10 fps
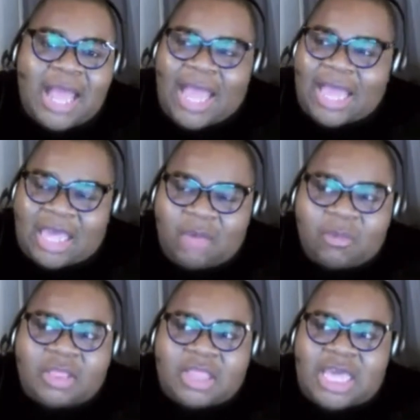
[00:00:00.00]
I get
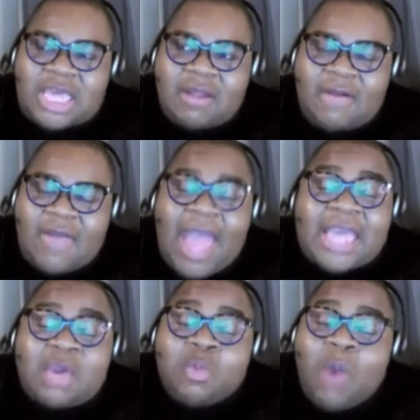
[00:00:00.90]

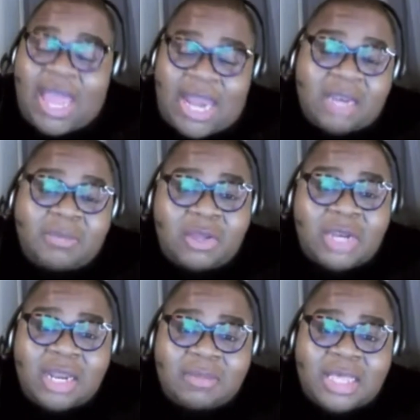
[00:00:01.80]
why it had to be
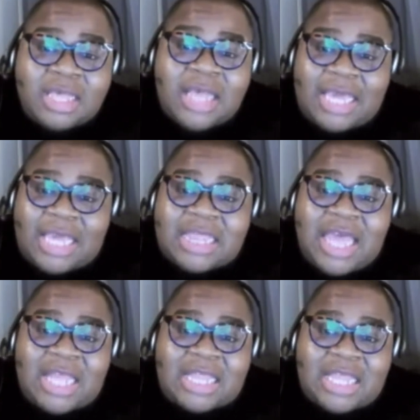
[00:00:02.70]
unanimous. I get
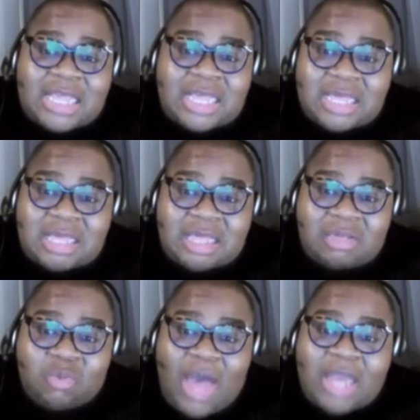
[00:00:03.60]
that this
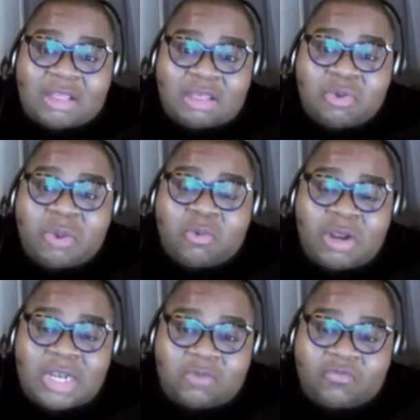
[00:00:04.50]
is why the Supreme
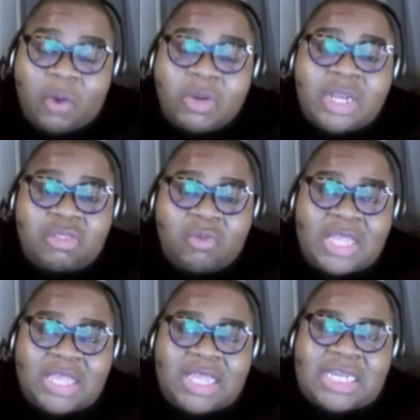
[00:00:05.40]
Court voted in the
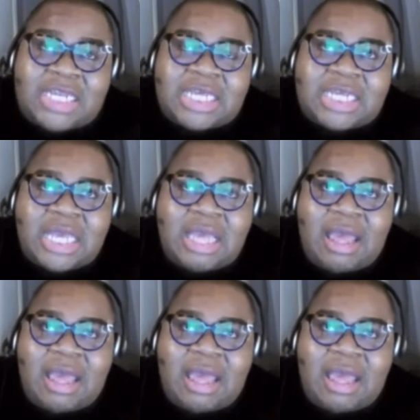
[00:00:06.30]
way that they did.